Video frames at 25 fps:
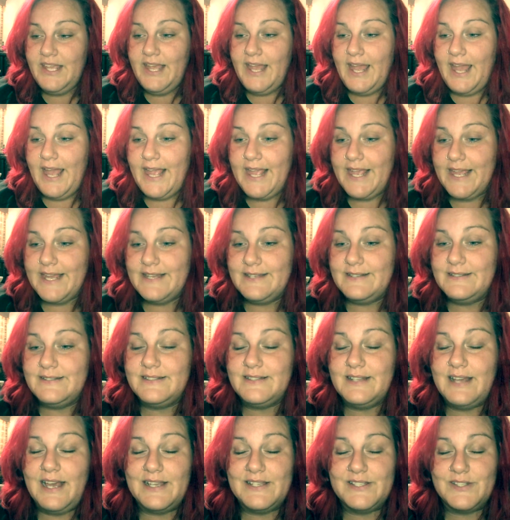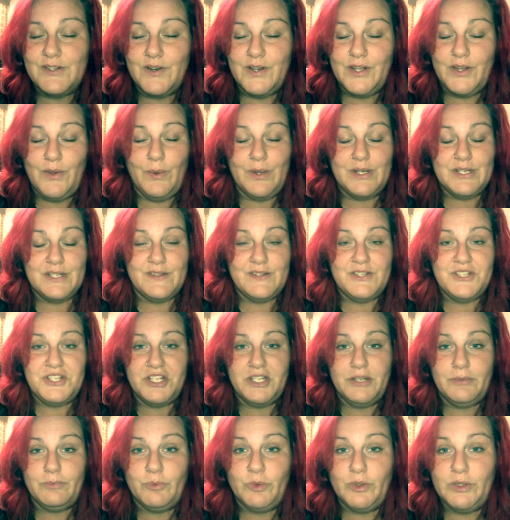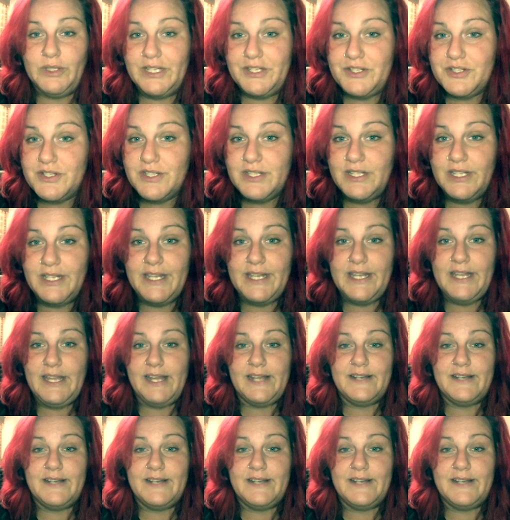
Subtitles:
And I started going to the gym religiously